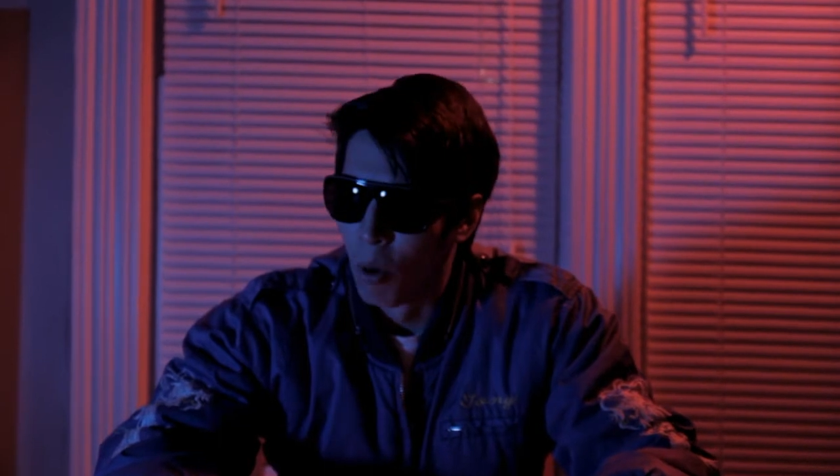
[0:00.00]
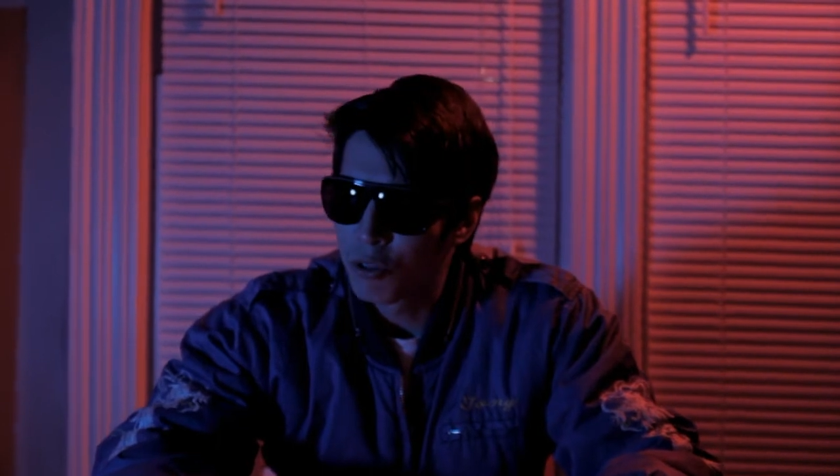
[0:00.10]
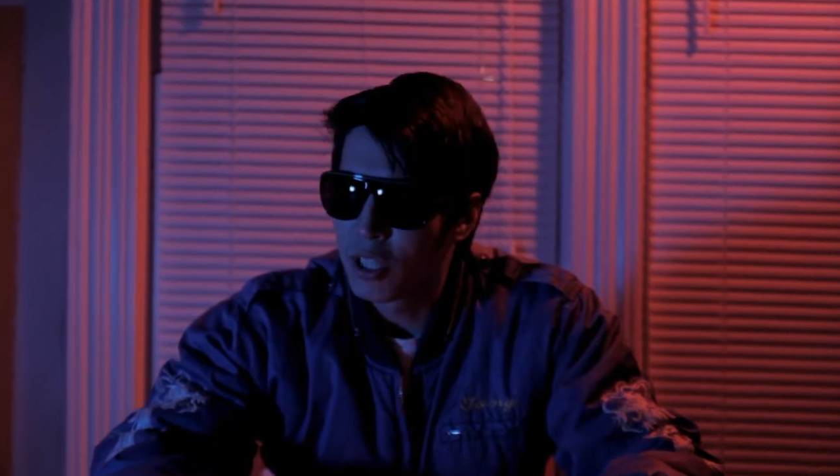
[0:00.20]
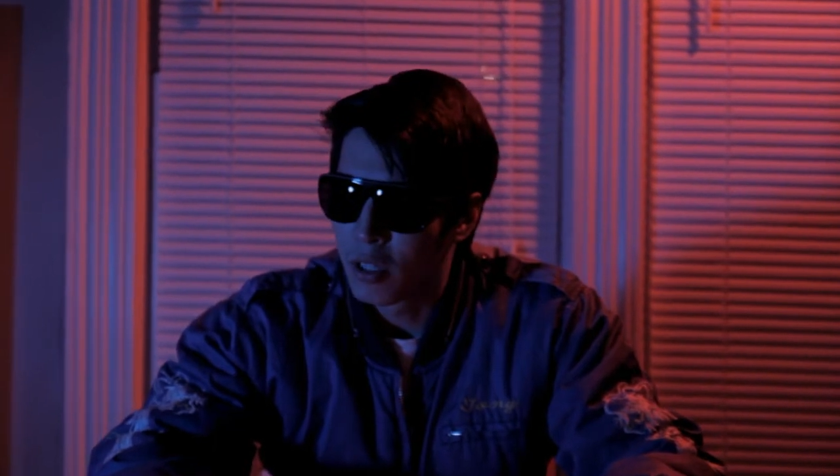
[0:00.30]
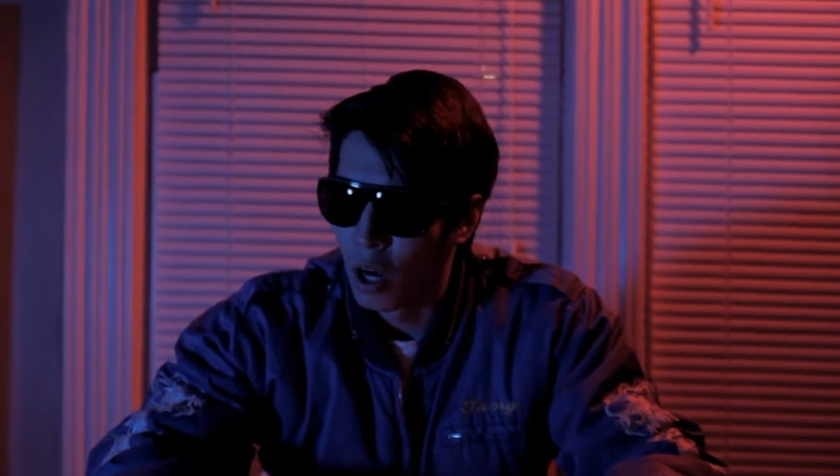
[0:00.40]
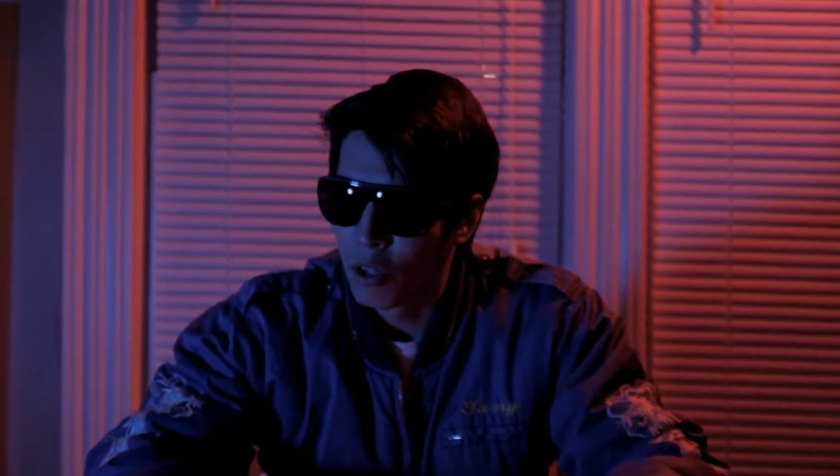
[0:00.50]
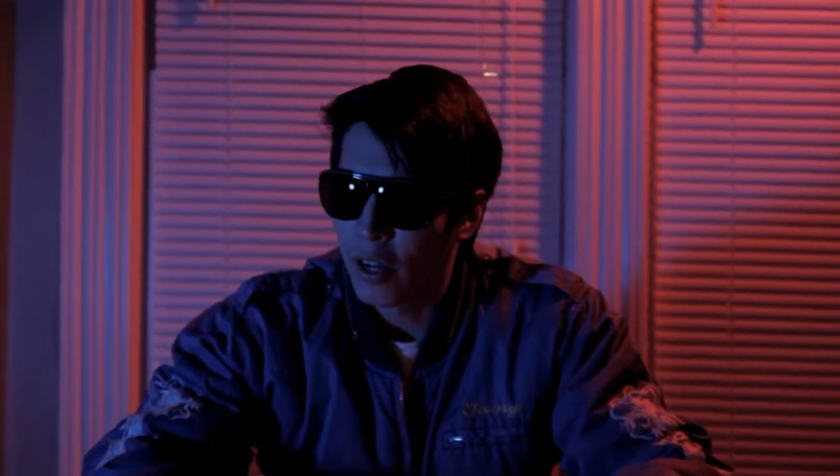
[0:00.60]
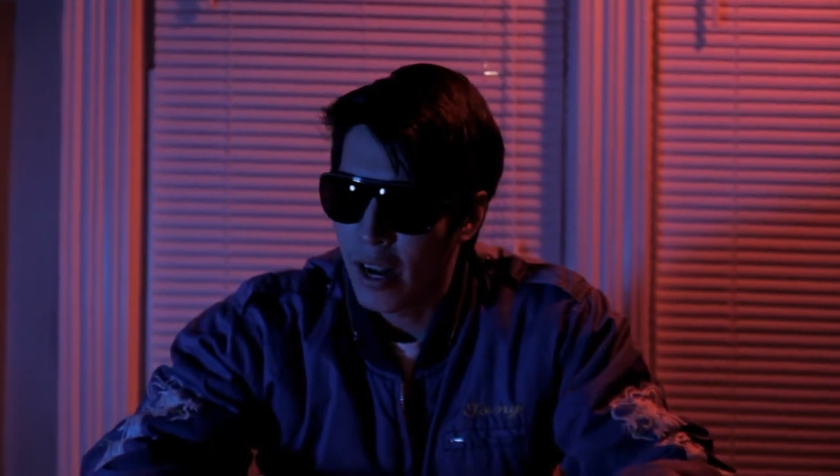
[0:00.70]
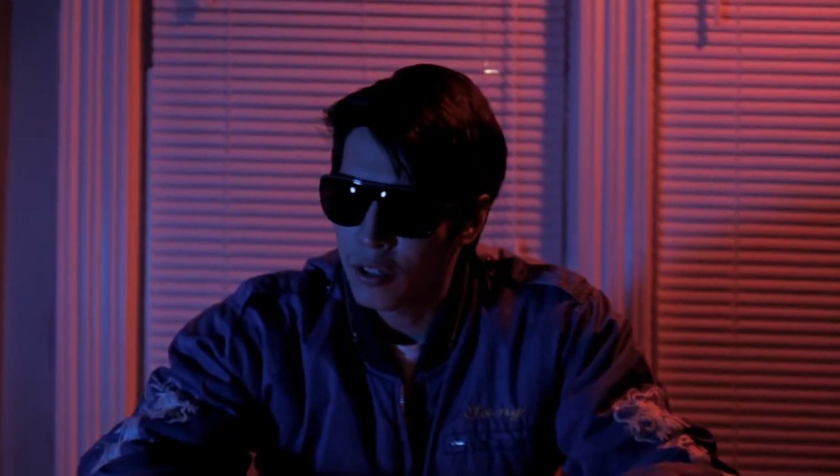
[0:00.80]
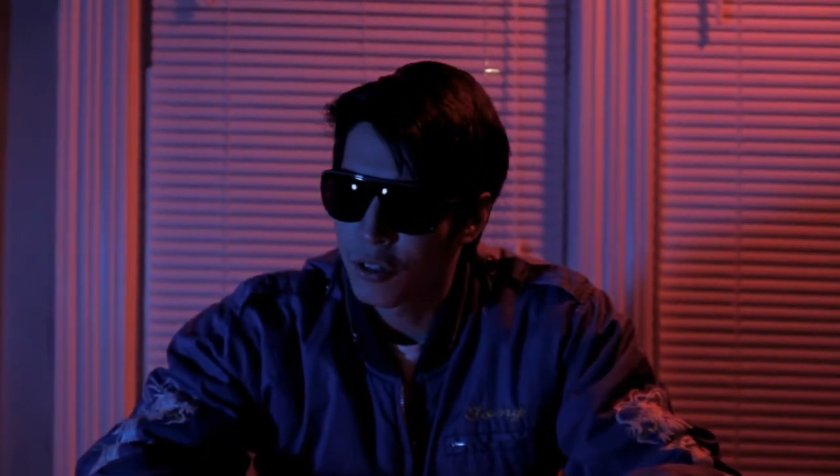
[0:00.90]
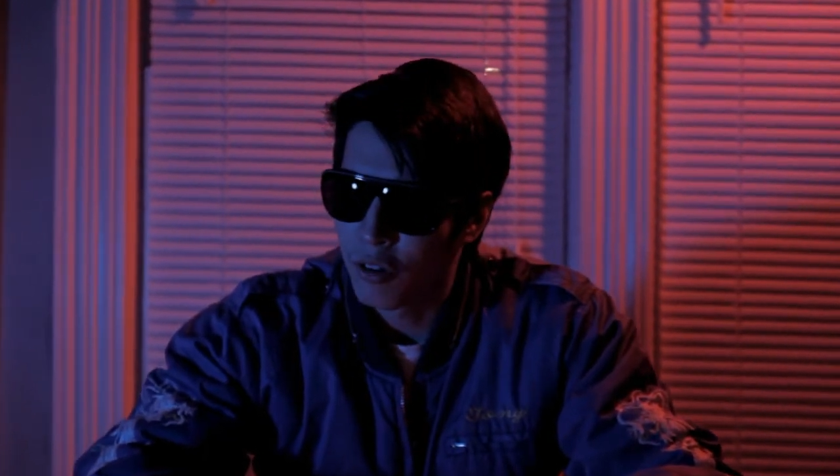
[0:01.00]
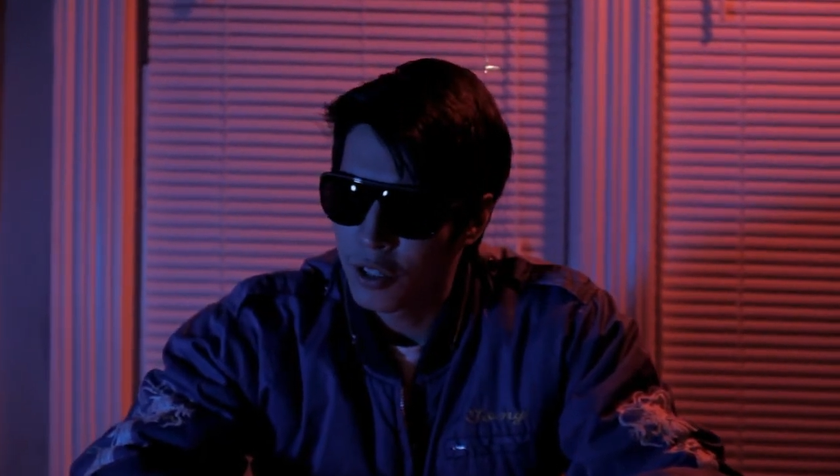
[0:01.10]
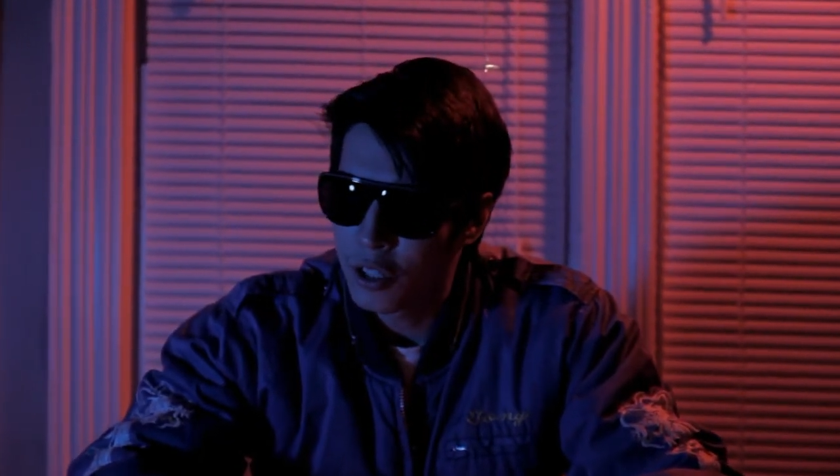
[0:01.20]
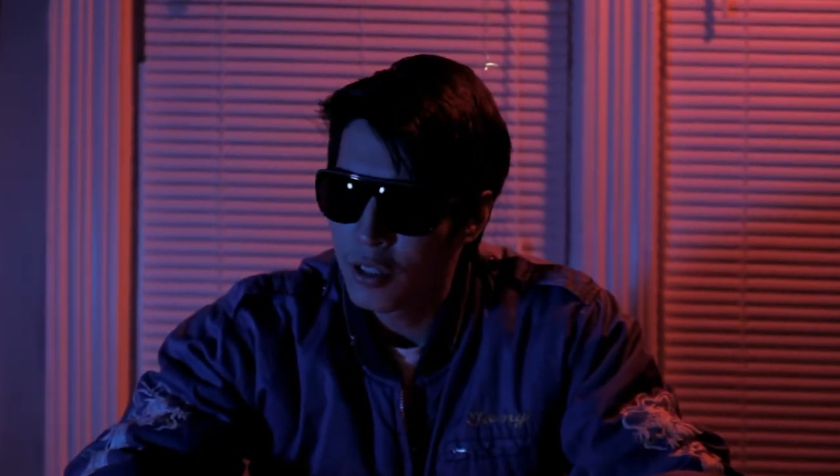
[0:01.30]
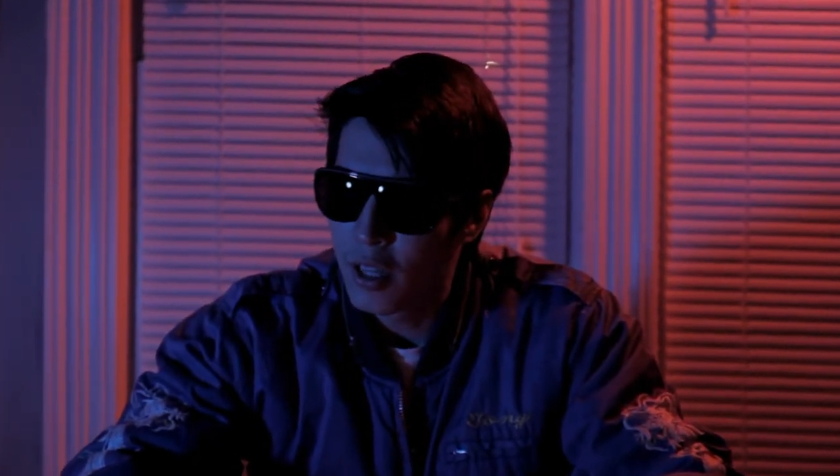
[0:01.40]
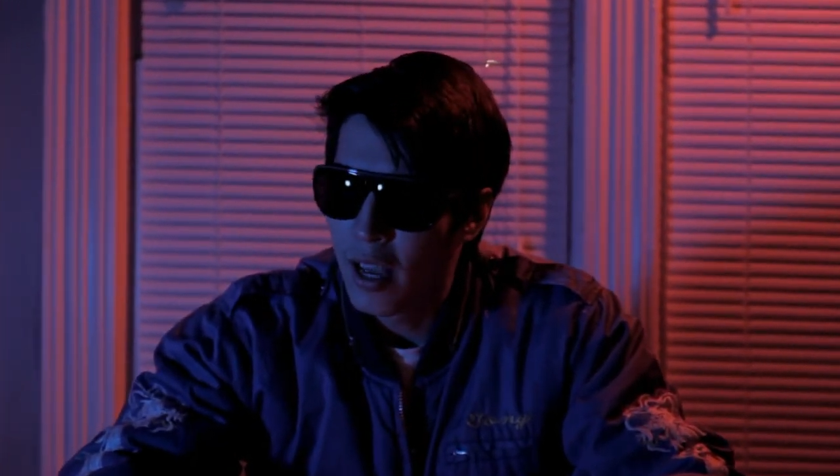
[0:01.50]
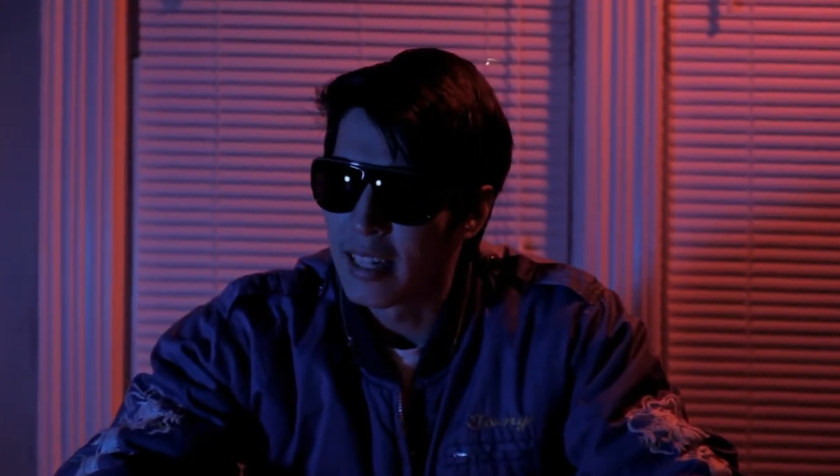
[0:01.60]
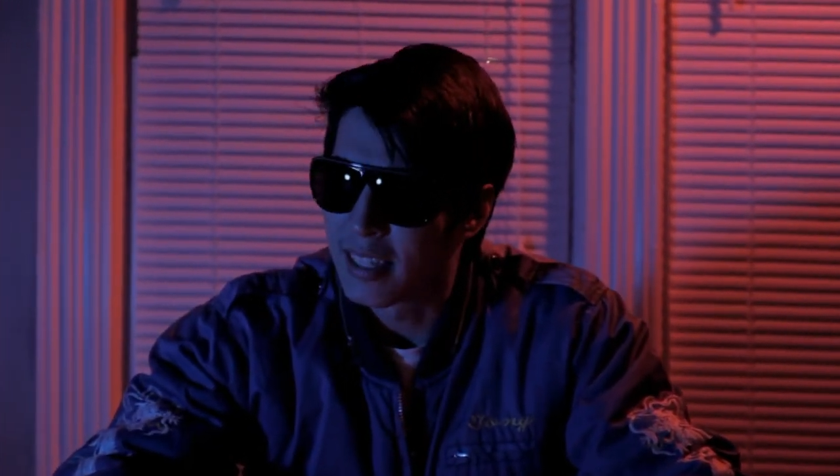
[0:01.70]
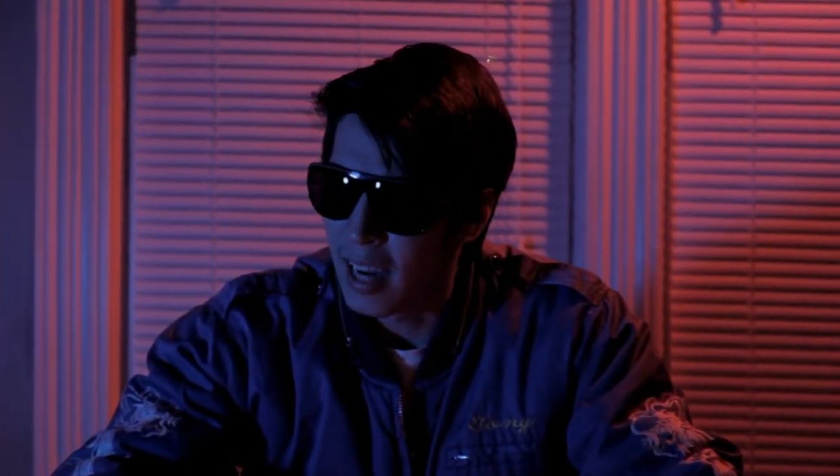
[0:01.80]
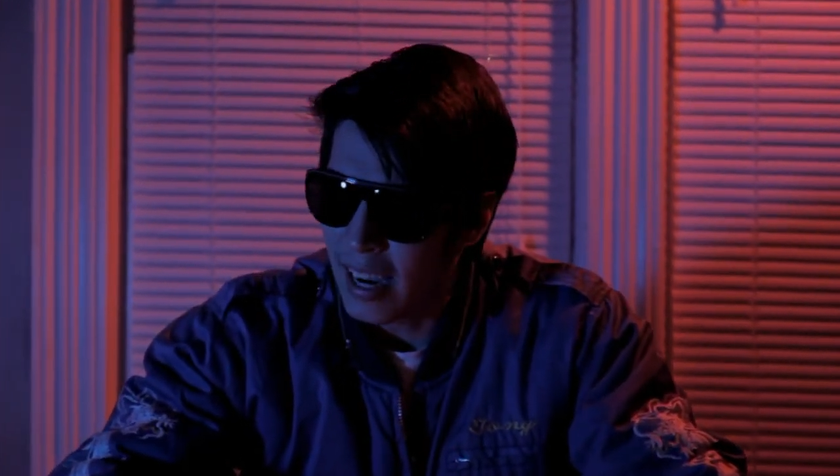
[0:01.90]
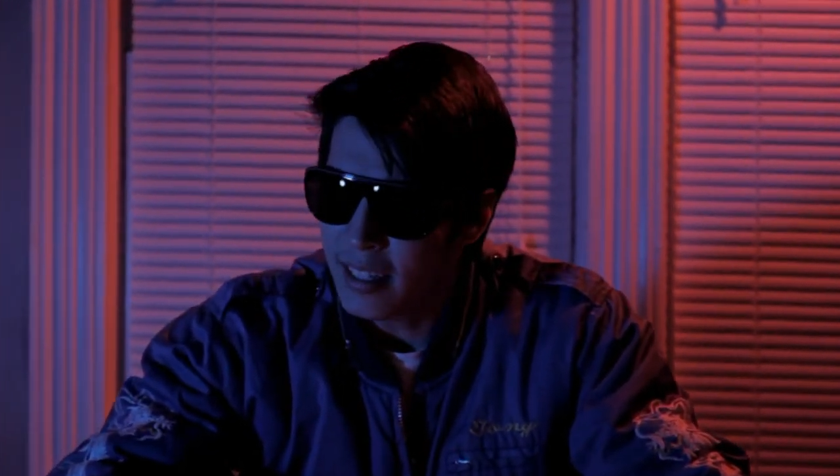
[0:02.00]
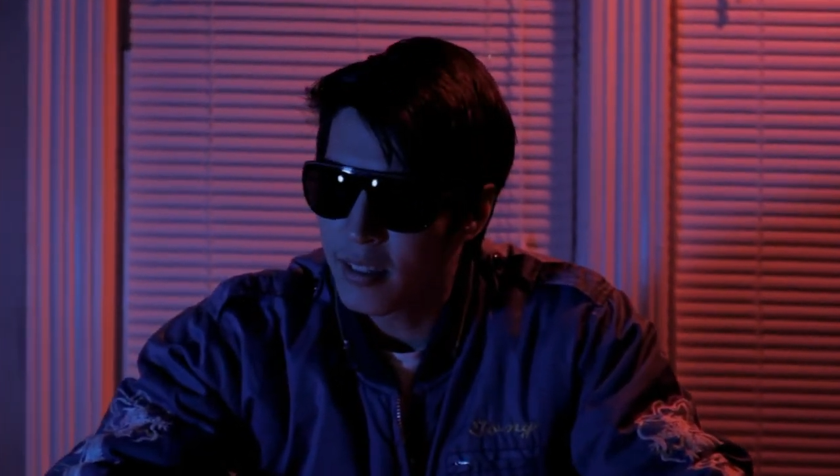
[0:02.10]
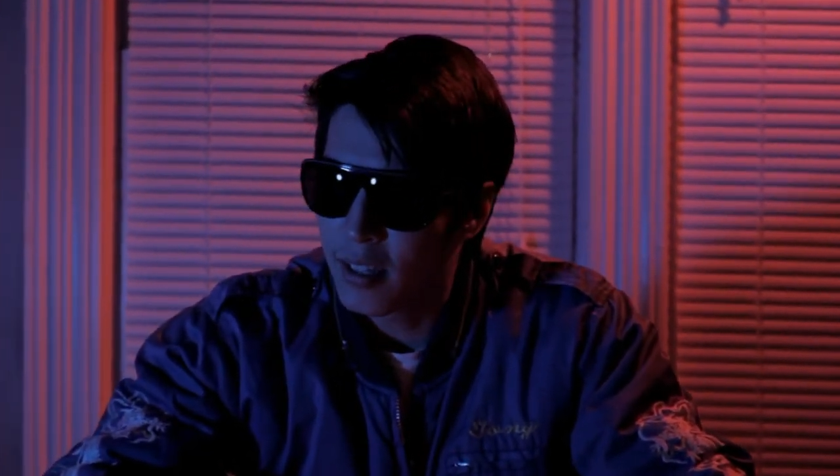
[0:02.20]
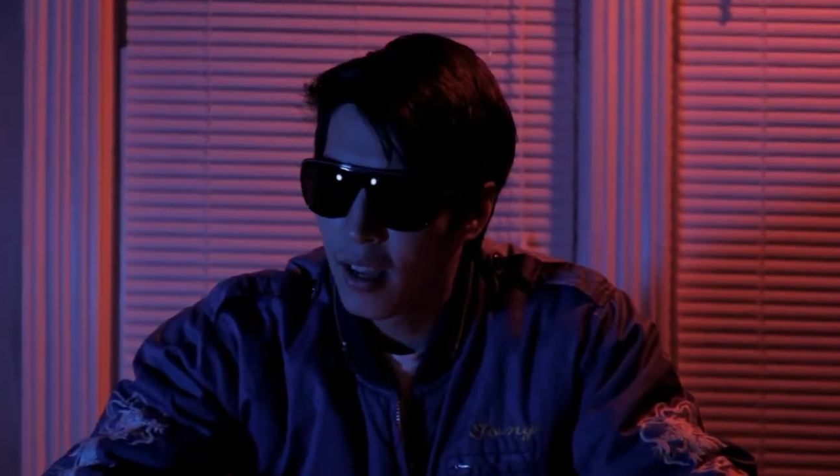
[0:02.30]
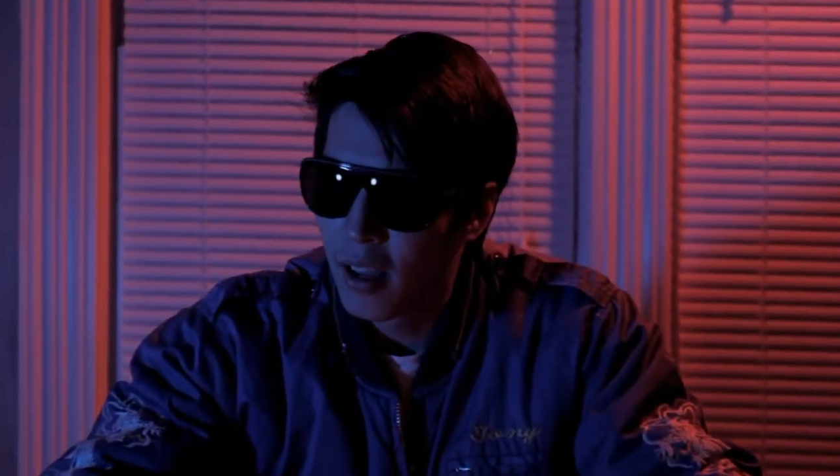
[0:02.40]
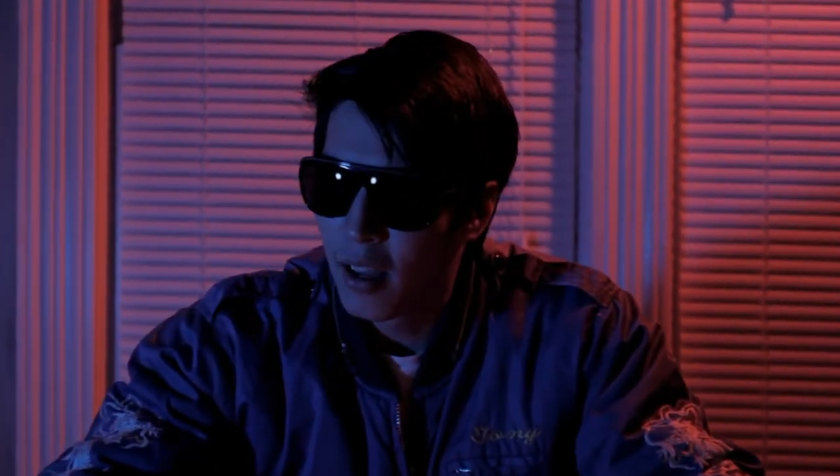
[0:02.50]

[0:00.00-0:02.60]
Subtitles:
multicolored hair scrunchies and tights?